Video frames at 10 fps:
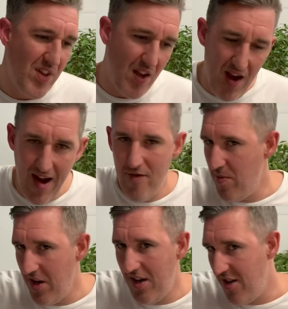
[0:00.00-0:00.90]
everybody
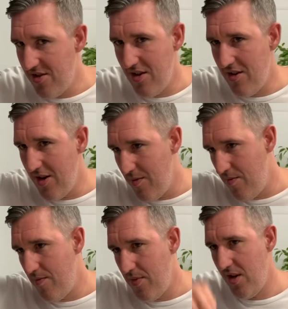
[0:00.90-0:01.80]
needs to do it
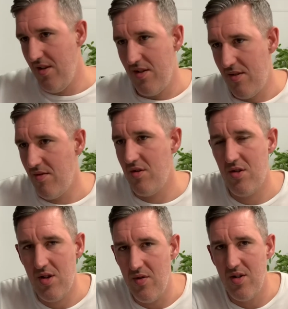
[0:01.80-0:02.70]
because
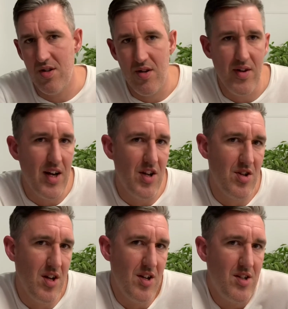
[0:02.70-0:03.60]
so-and-so in HR
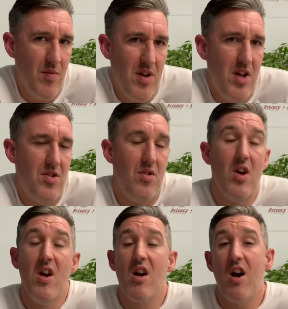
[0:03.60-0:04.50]
said we need to
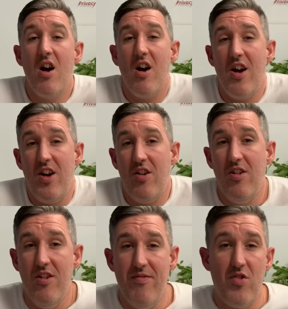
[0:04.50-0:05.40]
kind
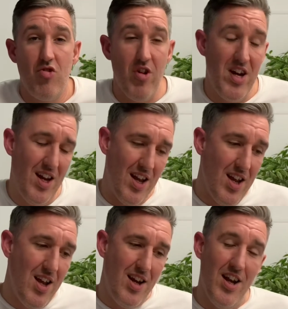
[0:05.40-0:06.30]
of training.
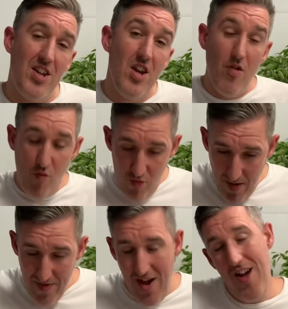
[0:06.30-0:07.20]
Let's rip
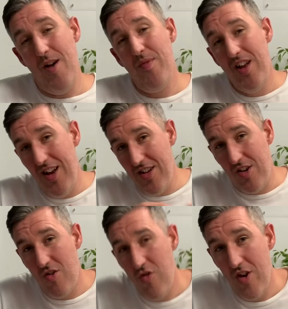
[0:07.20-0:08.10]
that up, let's
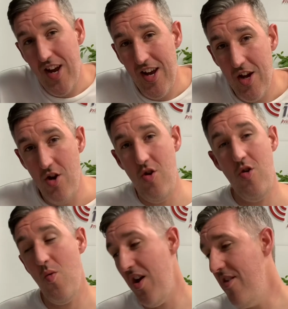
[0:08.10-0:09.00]
create a new
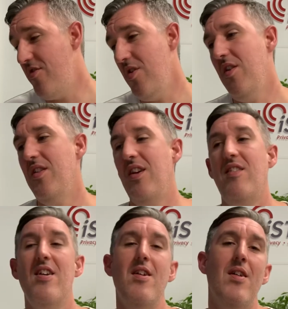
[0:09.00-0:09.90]
way of doing things,
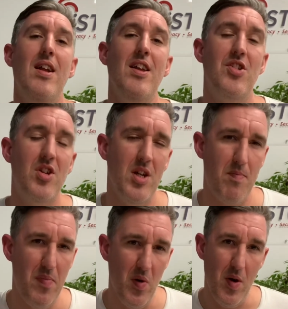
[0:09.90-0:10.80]
and let's just
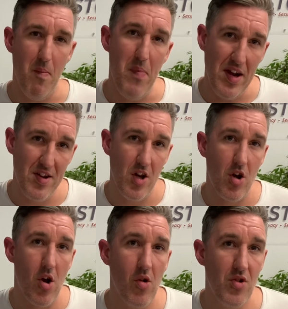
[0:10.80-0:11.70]
build a better
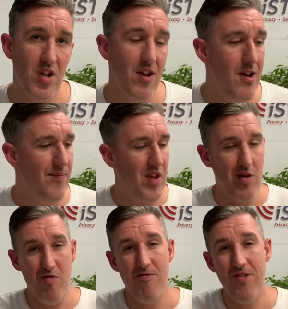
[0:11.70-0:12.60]
culture, and you'll
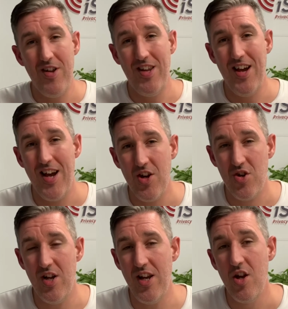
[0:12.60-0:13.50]
find that
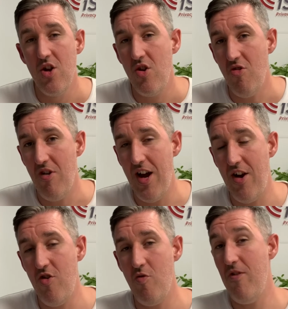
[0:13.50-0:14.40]
actually your annual
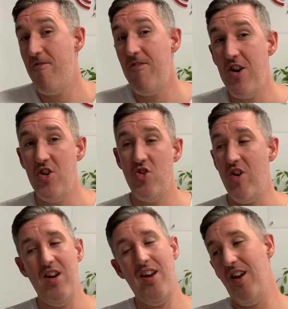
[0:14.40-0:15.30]
refresher
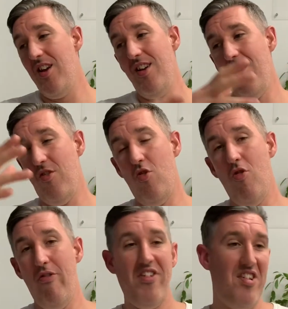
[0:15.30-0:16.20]
training is all of a
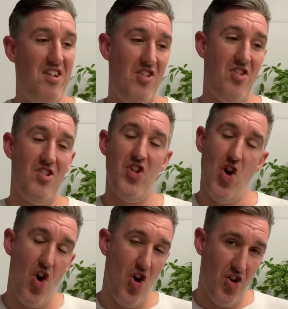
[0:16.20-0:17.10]
sudden just an
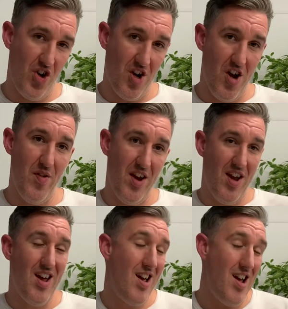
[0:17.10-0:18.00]
ongoing
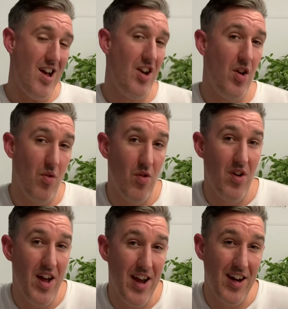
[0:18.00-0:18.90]
annual
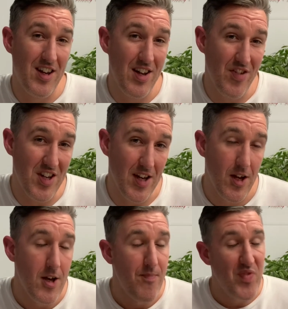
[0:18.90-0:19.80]
activity.
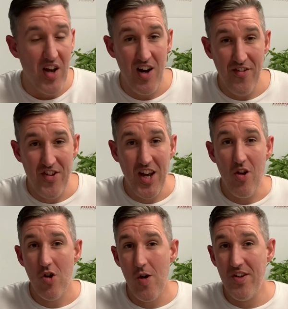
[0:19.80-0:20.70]
I'd love to get your
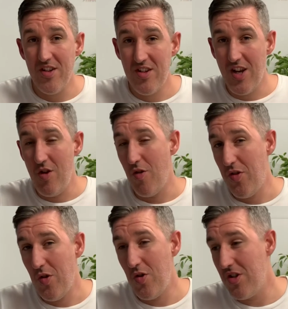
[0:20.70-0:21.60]
comments, get your
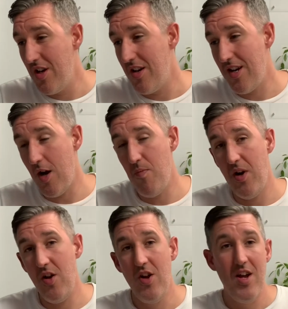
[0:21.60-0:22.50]
thoughts down below.
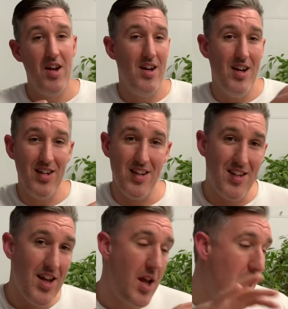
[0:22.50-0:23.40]
As I say,
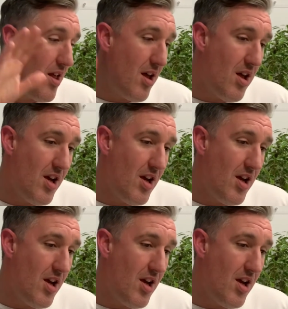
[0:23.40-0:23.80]
there's a